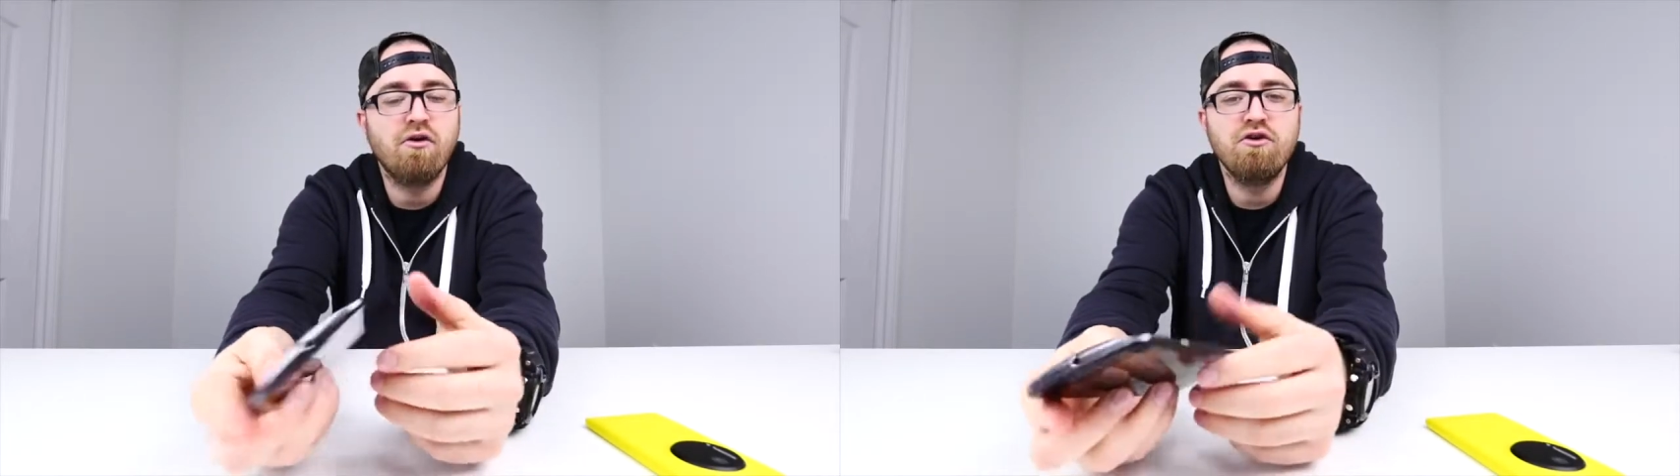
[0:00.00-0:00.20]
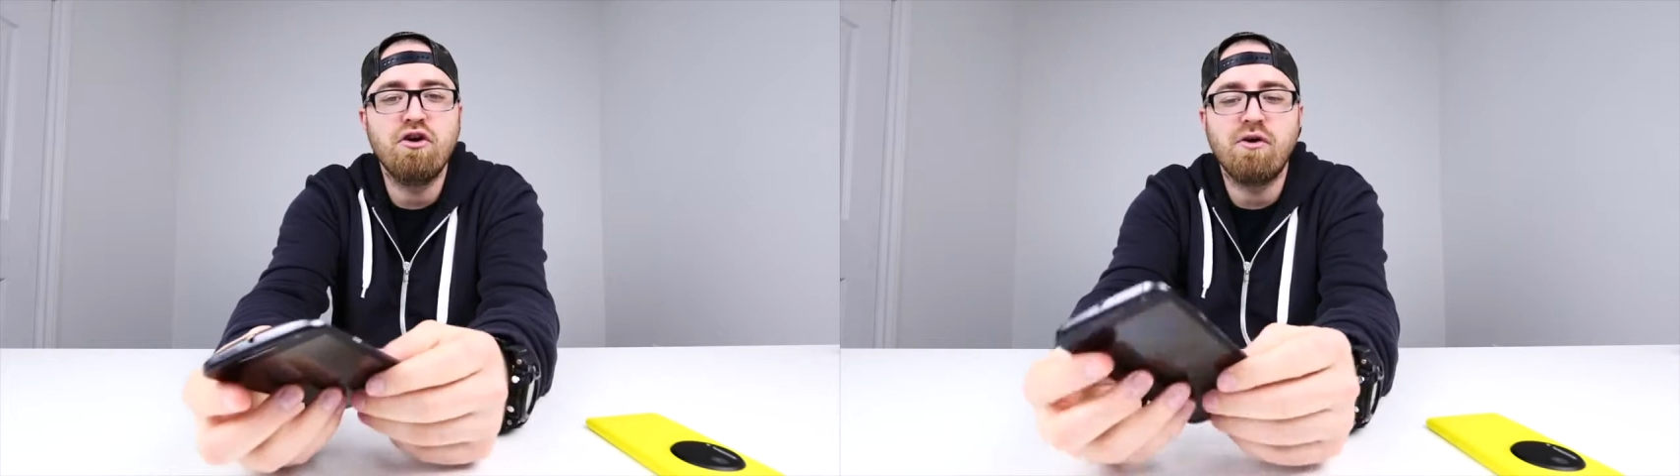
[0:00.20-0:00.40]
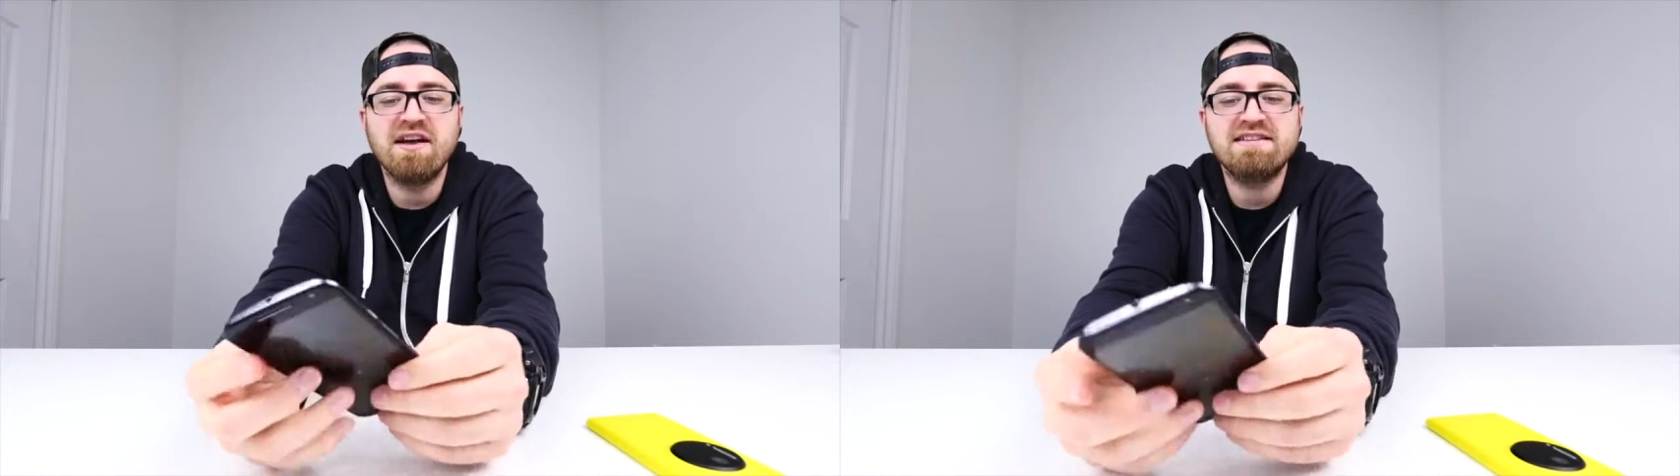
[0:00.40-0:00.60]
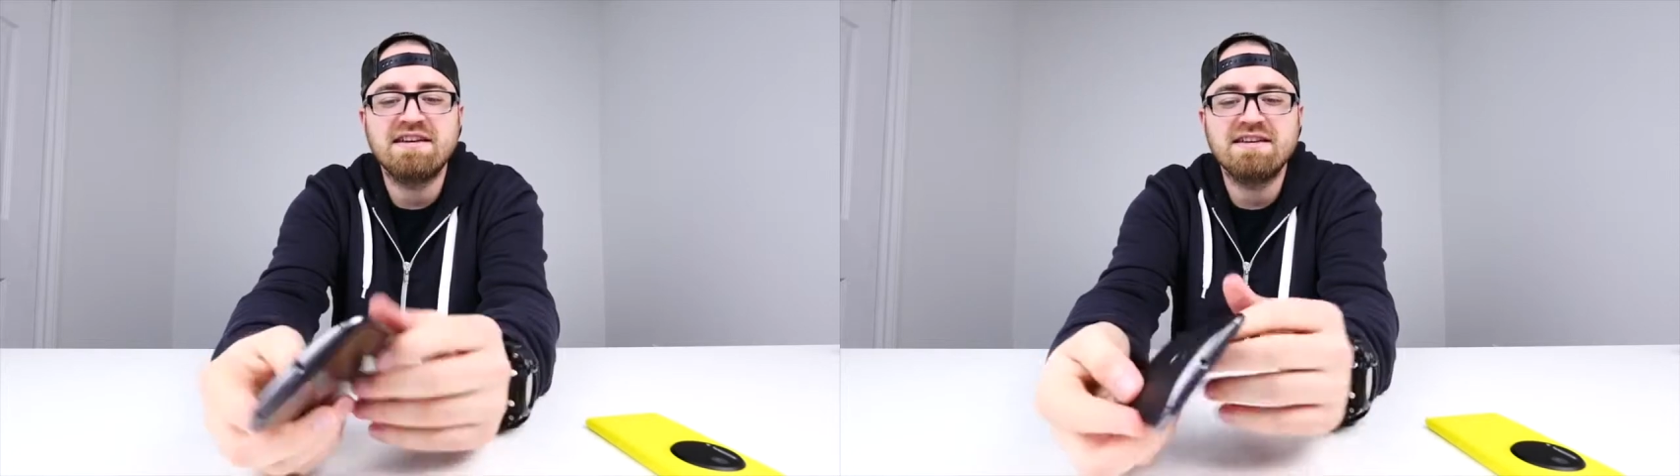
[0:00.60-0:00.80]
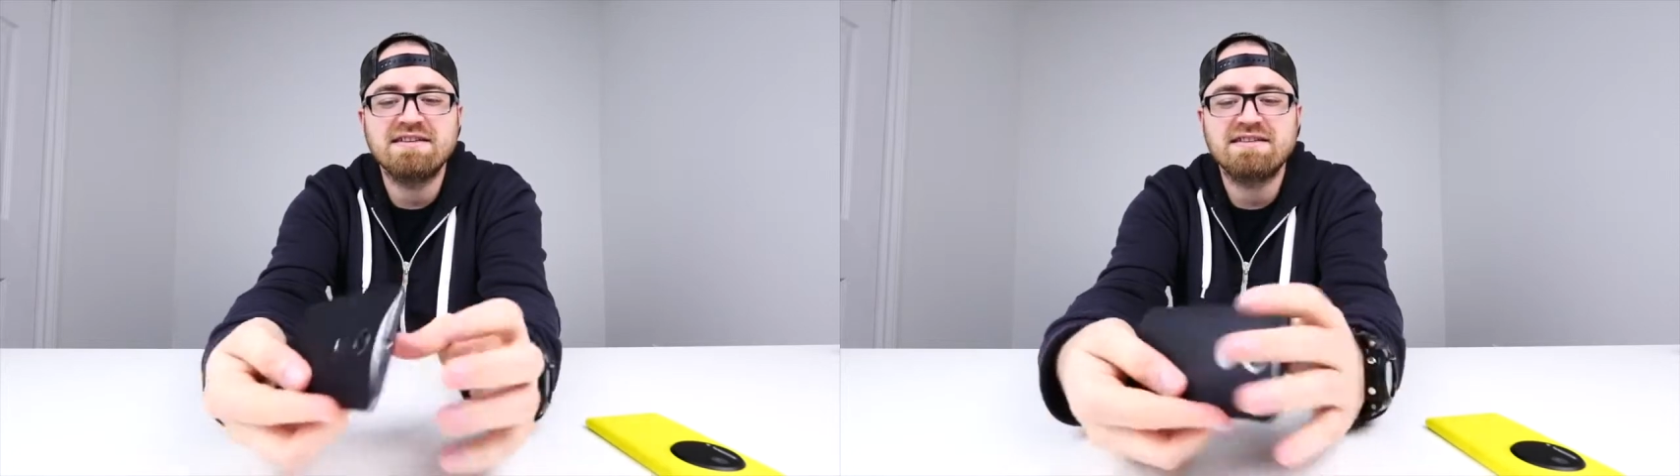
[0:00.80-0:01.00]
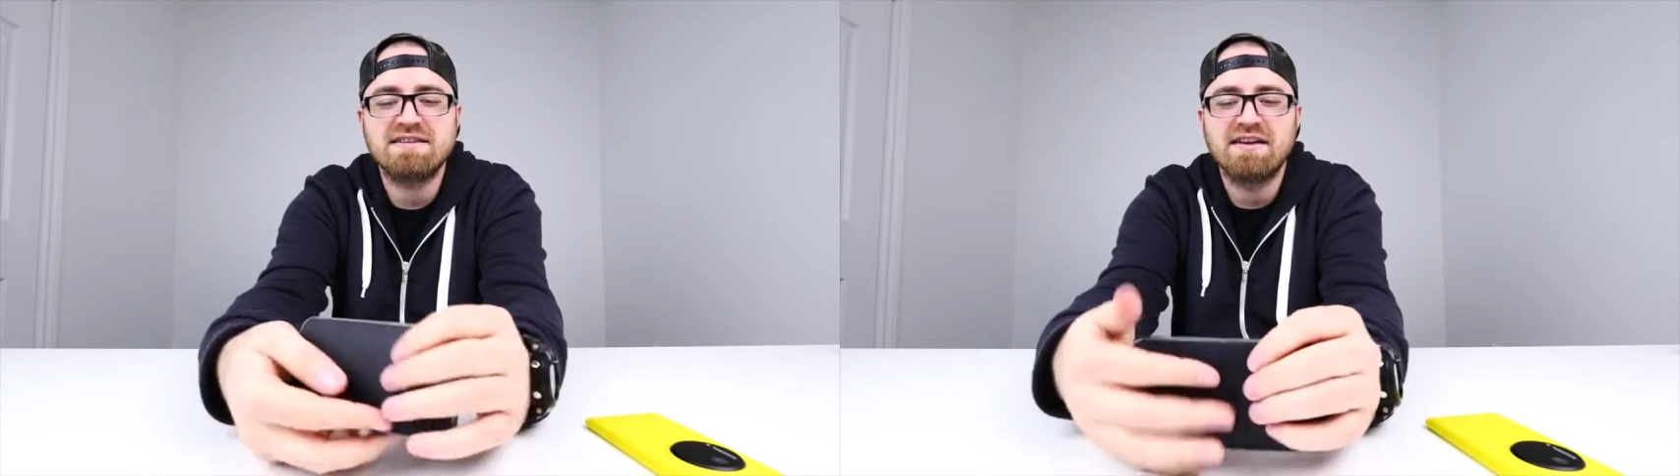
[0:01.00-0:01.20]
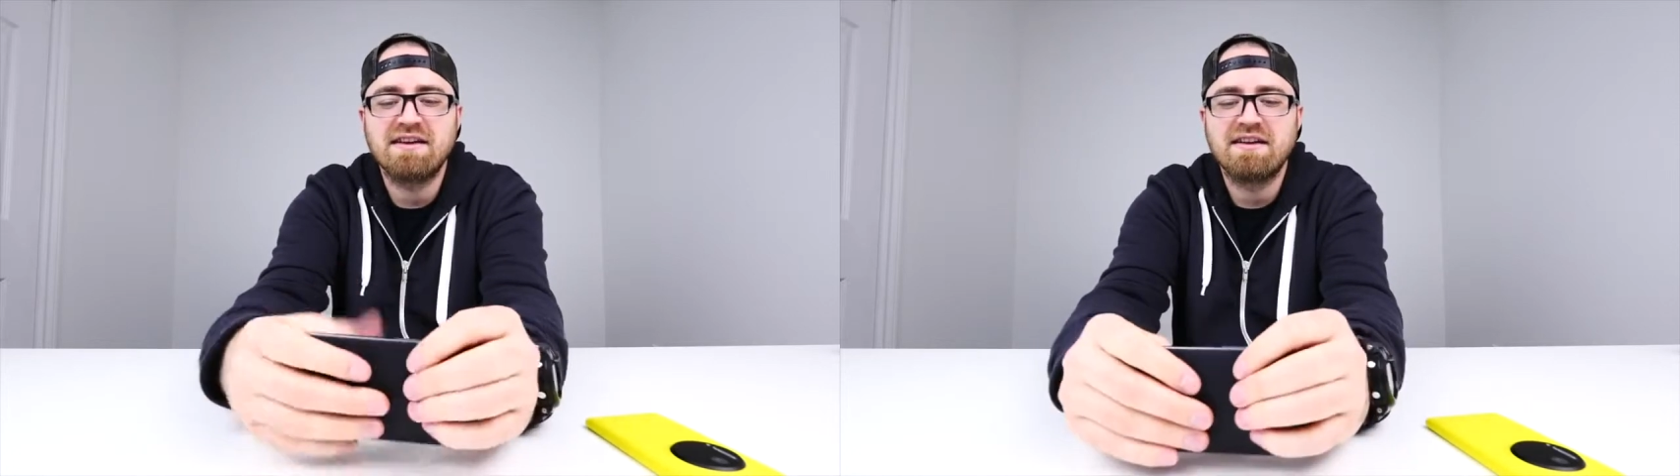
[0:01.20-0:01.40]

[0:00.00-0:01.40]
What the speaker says: noises.